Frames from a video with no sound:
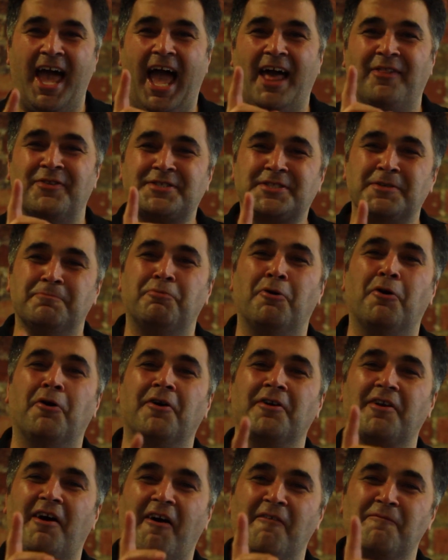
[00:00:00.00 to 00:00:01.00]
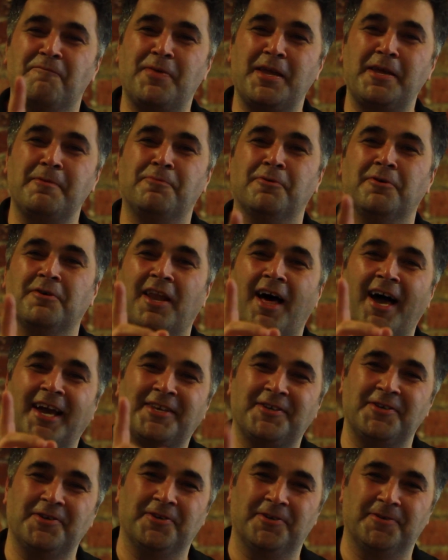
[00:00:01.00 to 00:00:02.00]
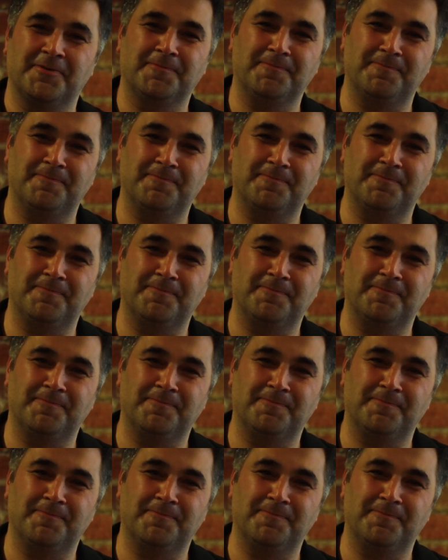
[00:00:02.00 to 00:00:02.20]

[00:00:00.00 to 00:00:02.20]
and the support of people like you.